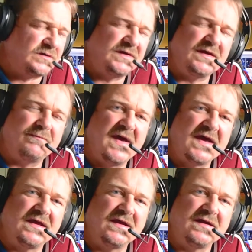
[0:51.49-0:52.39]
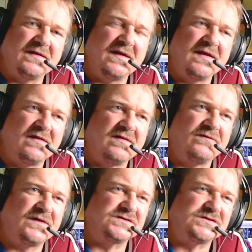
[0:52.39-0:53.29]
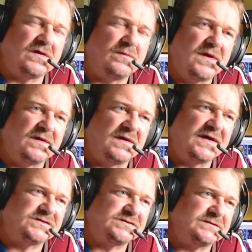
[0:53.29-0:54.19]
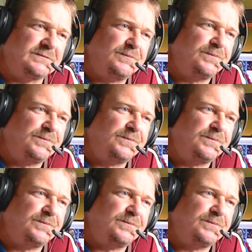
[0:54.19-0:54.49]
get back in and finish out my collection,